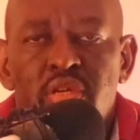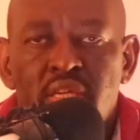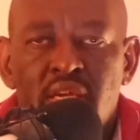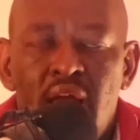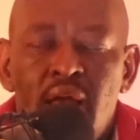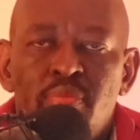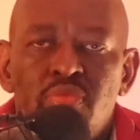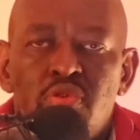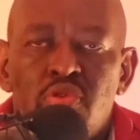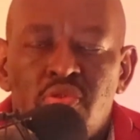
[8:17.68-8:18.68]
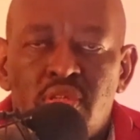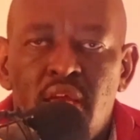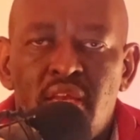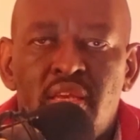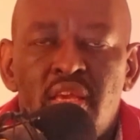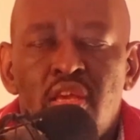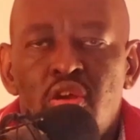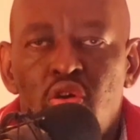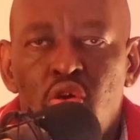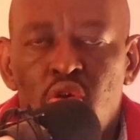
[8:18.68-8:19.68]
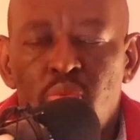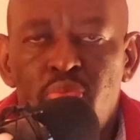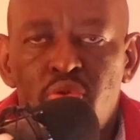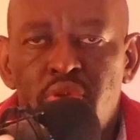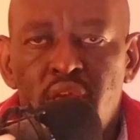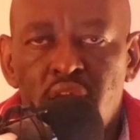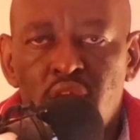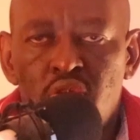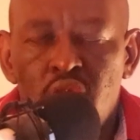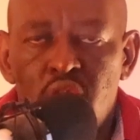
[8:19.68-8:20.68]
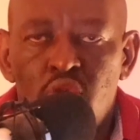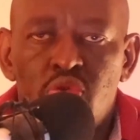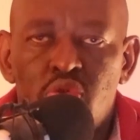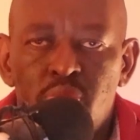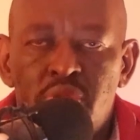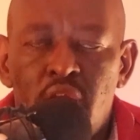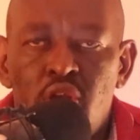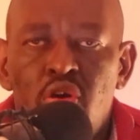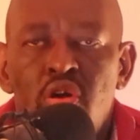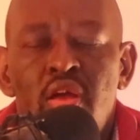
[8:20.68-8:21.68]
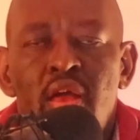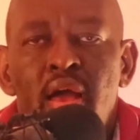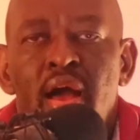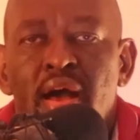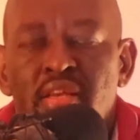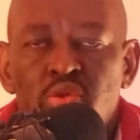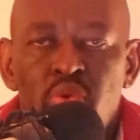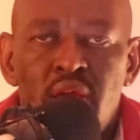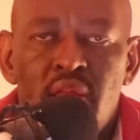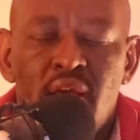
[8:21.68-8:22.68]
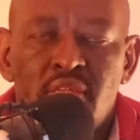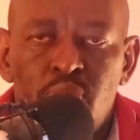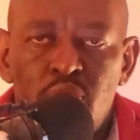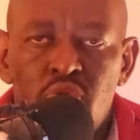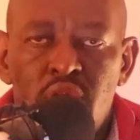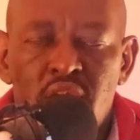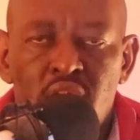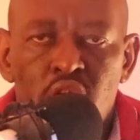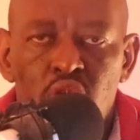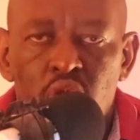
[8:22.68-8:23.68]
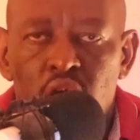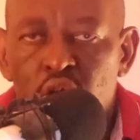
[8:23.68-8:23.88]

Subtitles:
when it comes to starting or building your YouTube channel, as well as building your